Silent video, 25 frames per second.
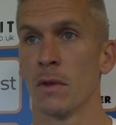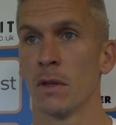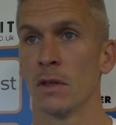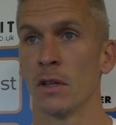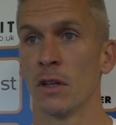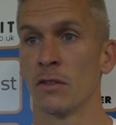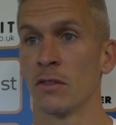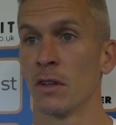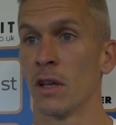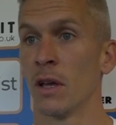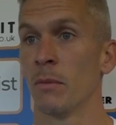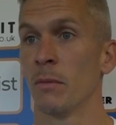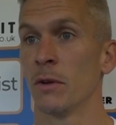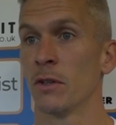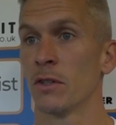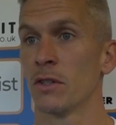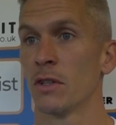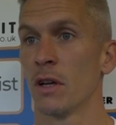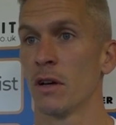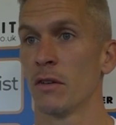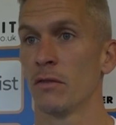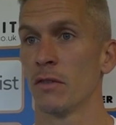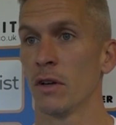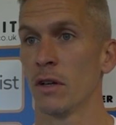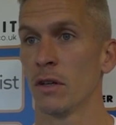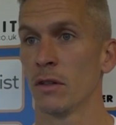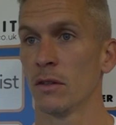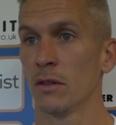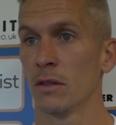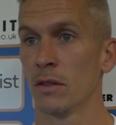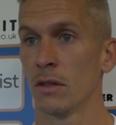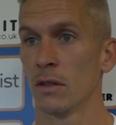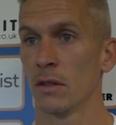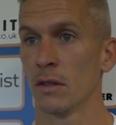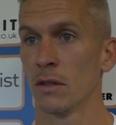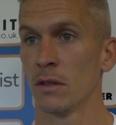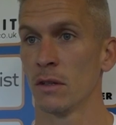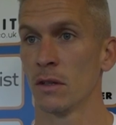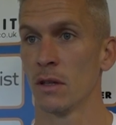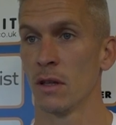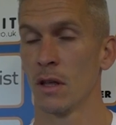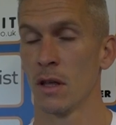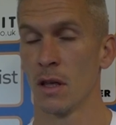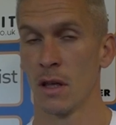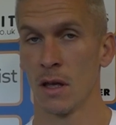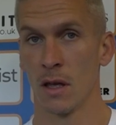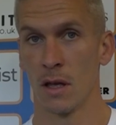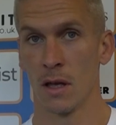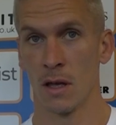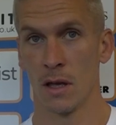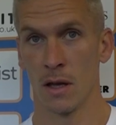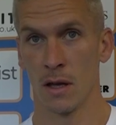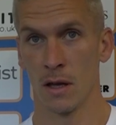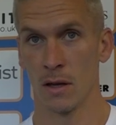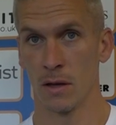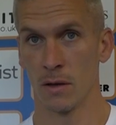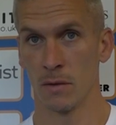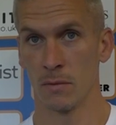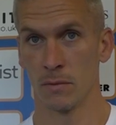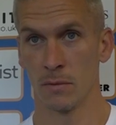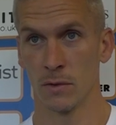doesn't get much tougher. I